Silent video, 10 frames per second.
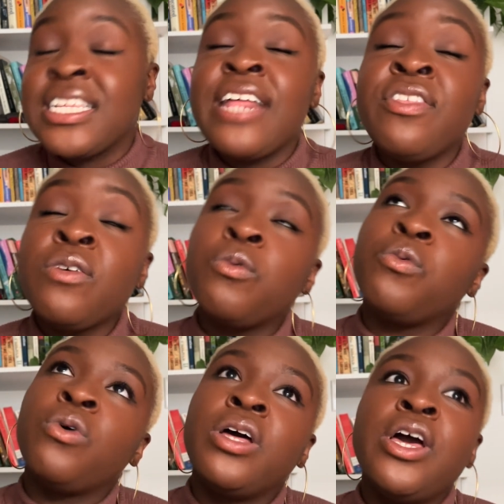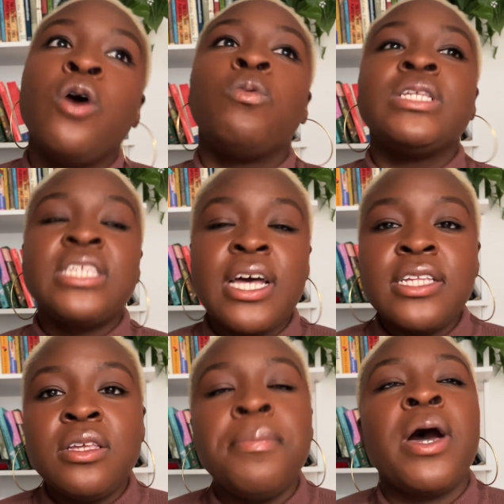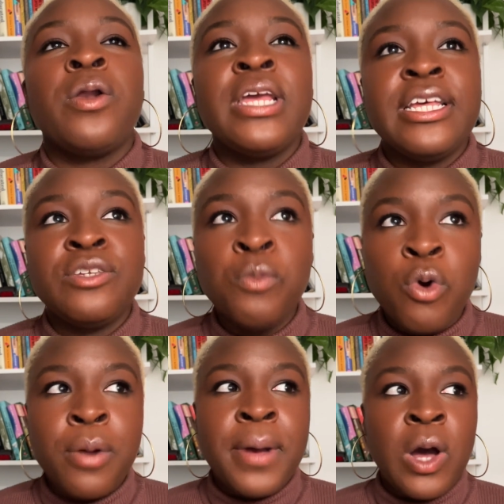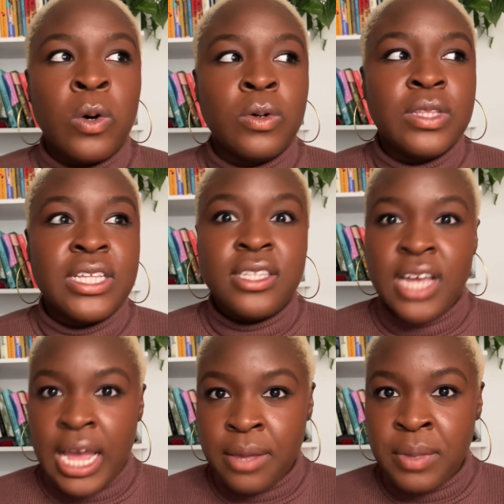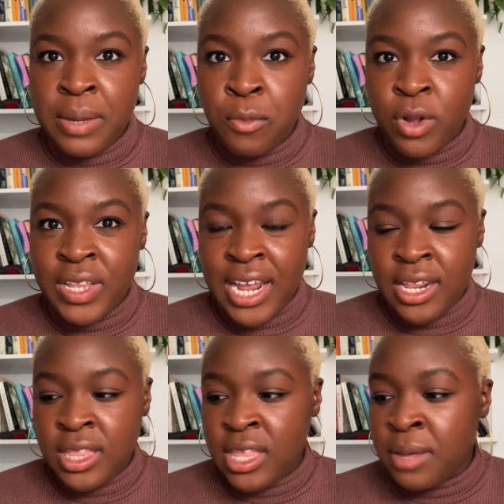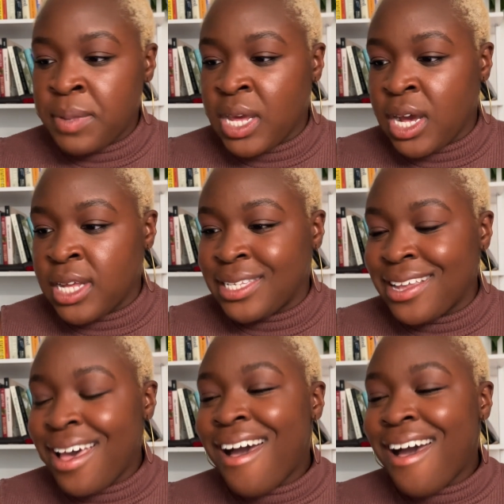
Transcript: And I think what sucks about it is more about the timing more than anything, because